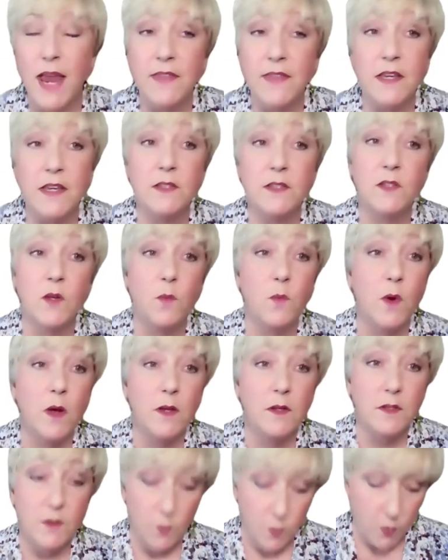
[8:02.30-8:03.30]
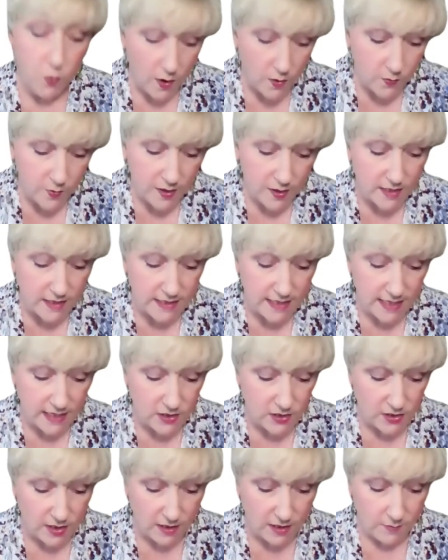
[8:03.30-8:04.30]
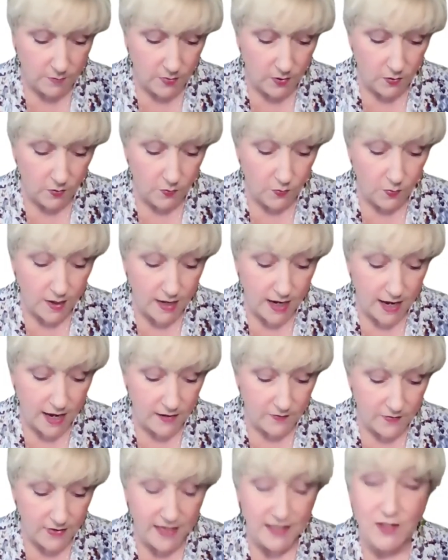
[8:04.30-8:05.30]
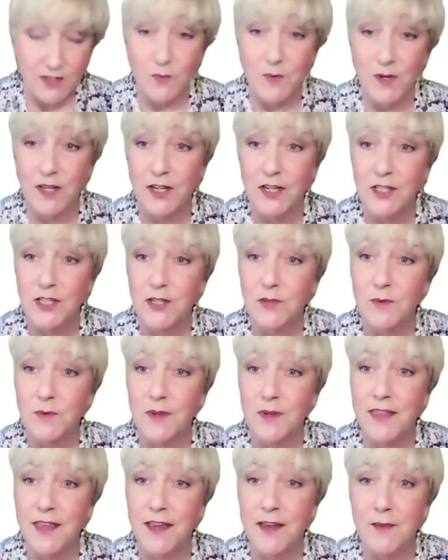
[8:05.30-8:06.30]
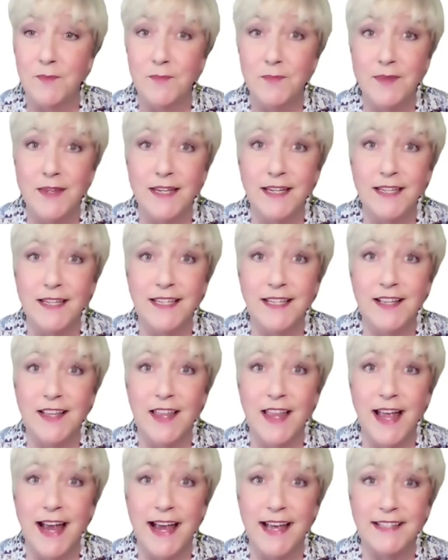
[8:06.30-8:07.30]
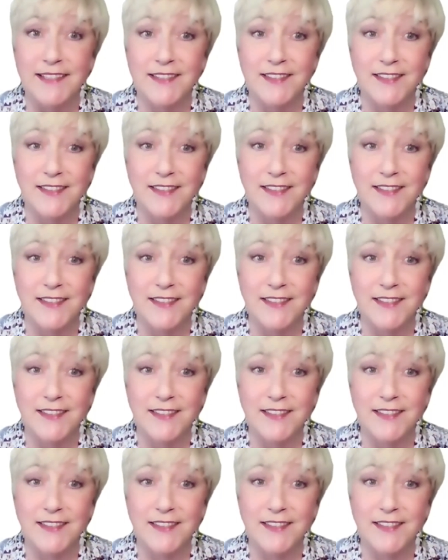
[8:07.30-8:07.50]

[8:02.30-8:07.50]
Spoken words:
so what are we going to teach them, or what kind of things are we going to do with them in the class?